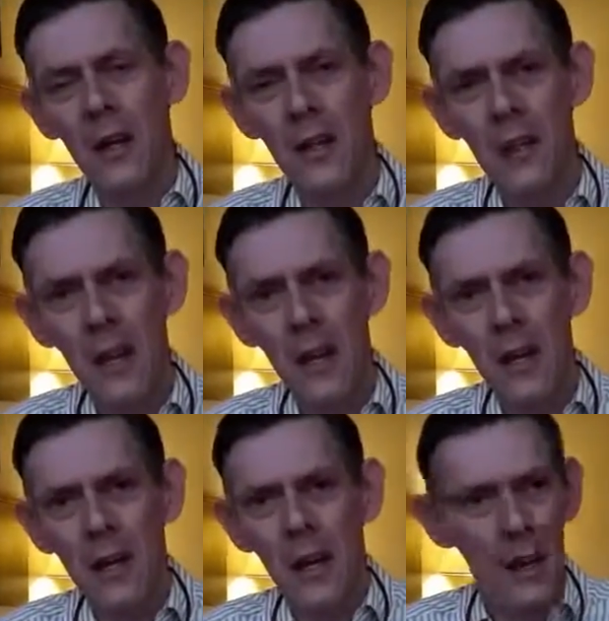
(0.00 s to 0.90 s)
they
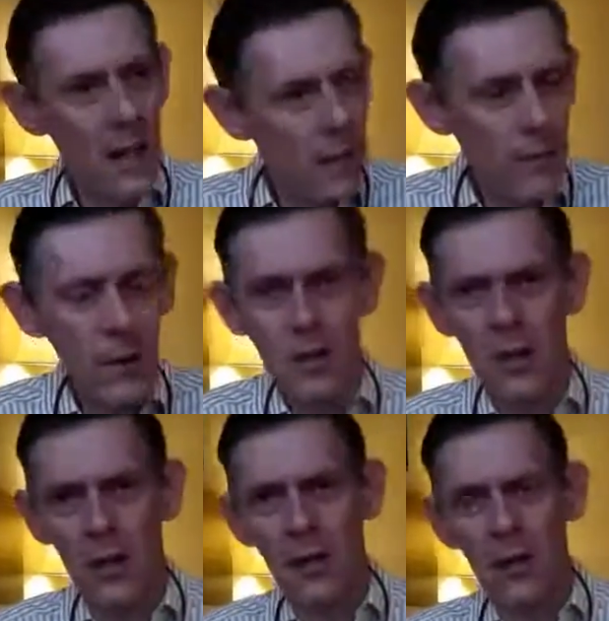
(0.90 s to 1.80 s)
love each
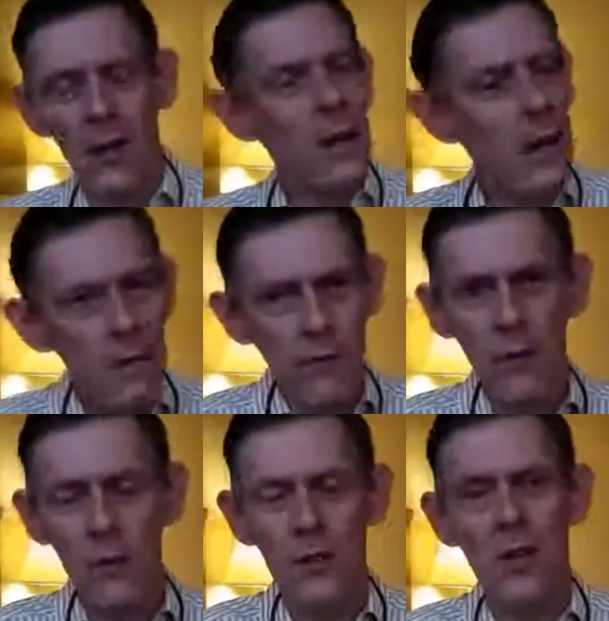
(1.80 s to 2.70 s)
other, they
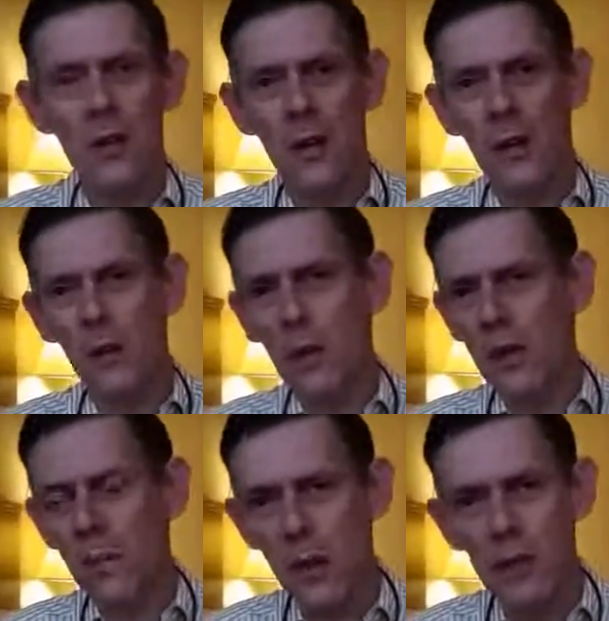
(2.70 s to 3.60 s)
influence each other with
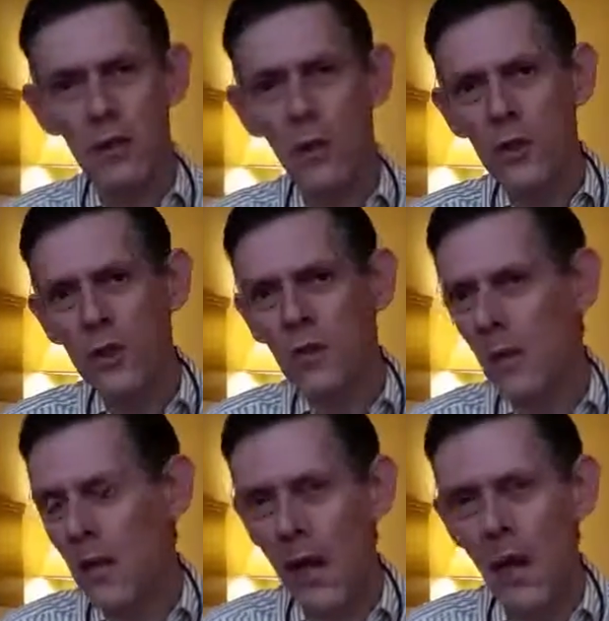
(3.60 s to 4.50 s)
the most
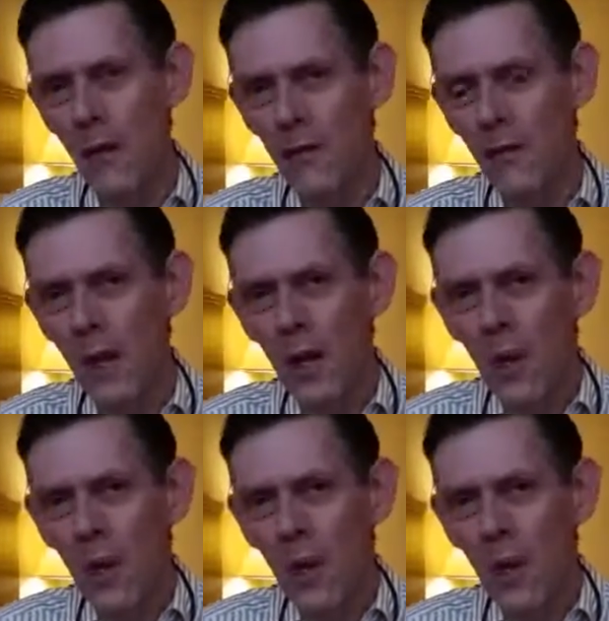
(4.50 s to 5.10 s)
awesome life,